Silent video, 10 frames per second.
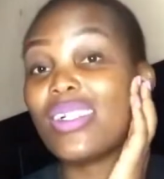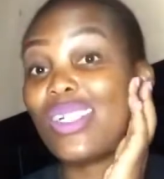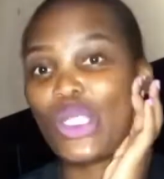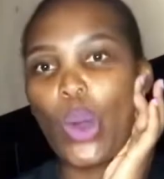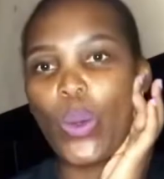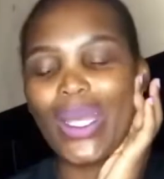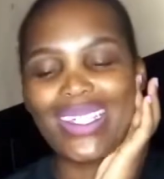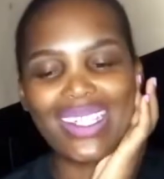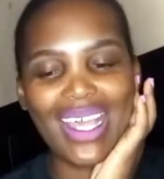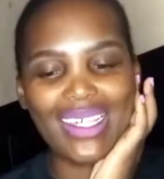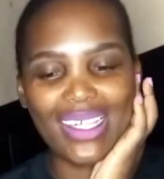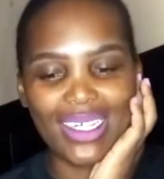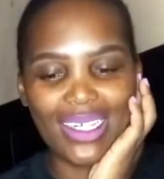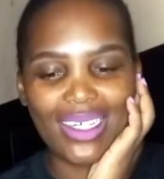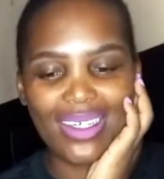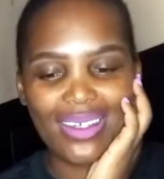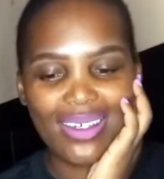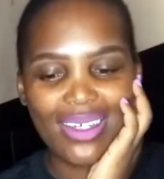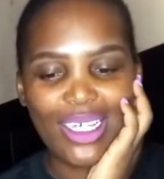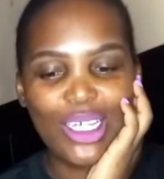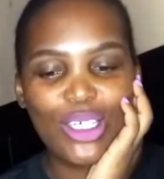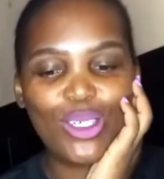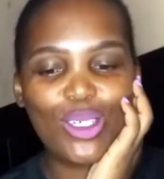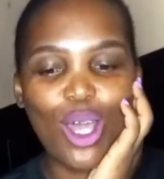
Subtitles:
is so excited. So,